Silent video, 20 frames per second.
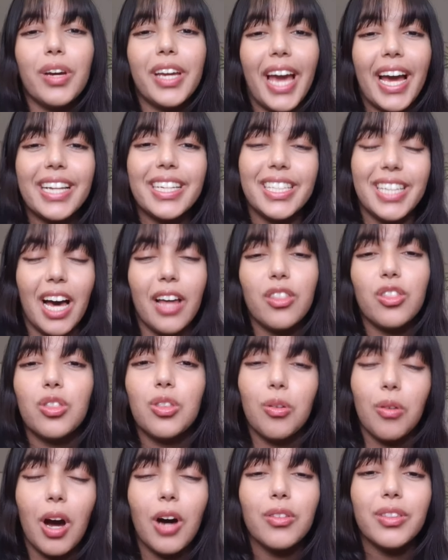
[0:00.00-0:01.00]
get done
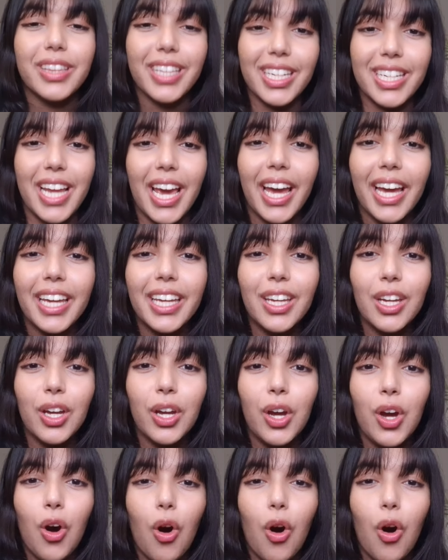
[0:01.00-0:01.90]
throughout the day